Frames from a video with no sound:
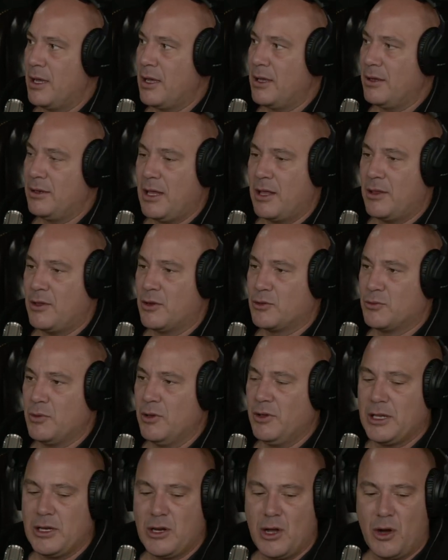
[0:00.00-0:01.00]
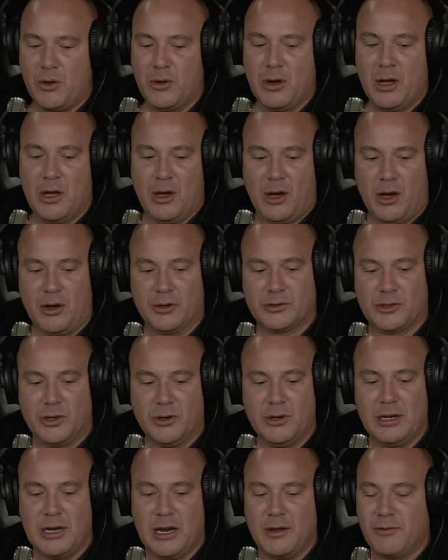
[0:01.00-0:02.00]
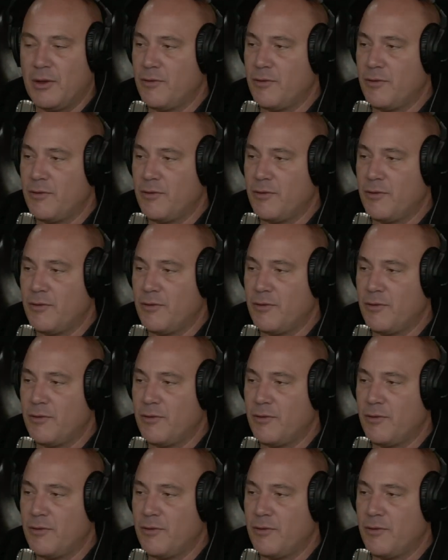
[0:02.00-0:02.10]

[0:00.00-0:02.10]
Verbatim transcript: And, yeah. and there's really no alternative.